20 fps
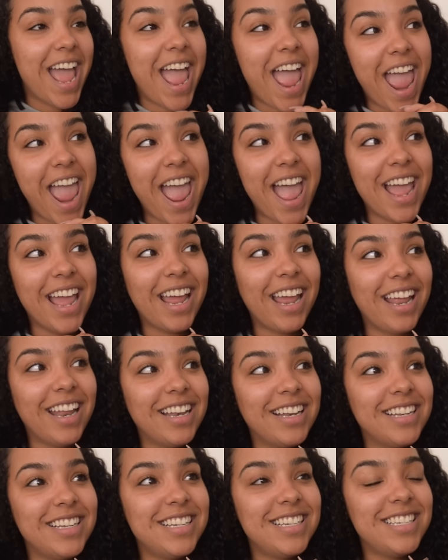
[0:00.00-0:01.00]

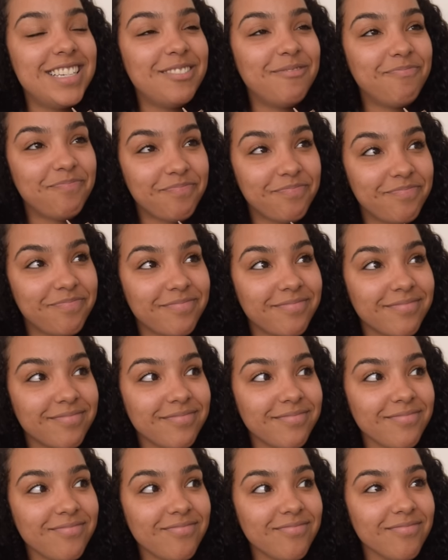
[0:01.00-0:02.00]
And
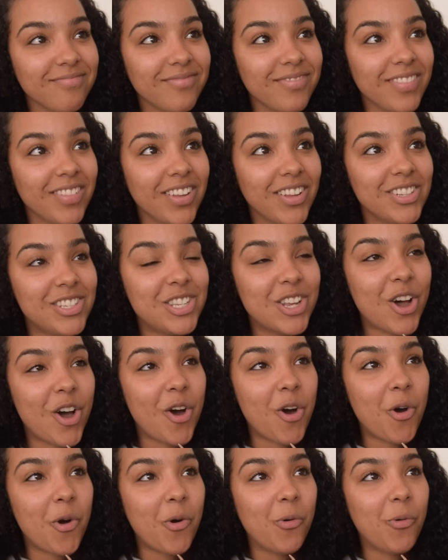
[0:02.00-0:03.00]

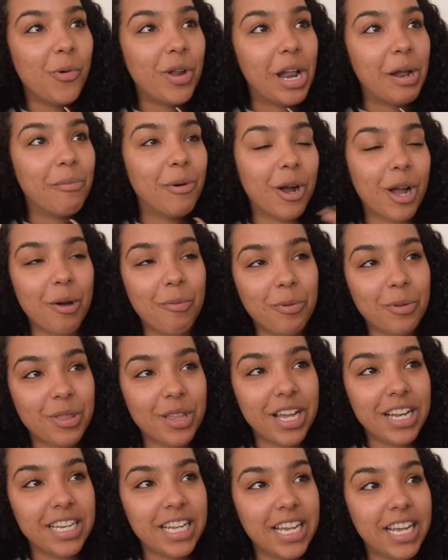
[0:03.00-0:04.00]
so when I broke up with
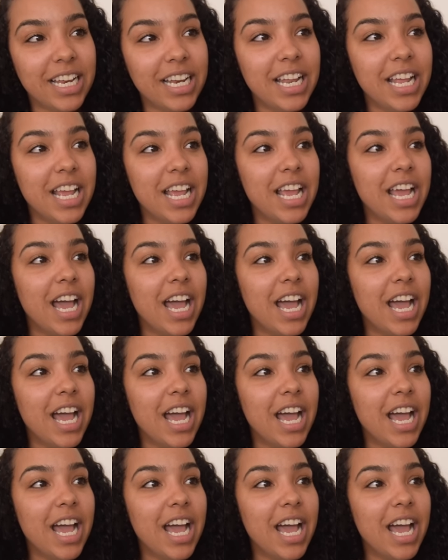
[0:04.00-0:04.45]
London,